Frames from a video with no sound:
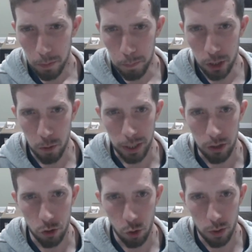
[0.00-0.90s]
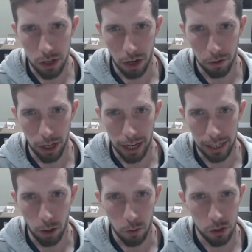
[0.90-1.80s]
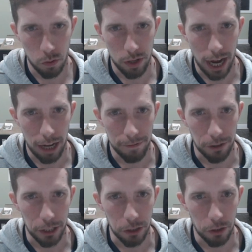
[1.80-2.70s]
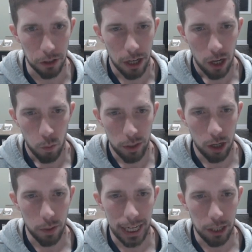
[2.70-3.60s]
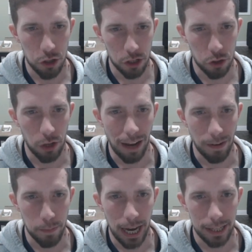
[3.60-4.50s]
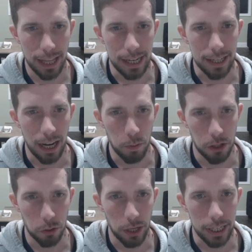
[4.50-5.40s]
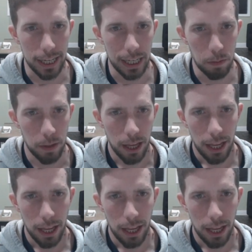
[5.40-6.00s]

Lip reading: Bishop e2 is another line, also not very good. We go h6, driving back that knight with a great game.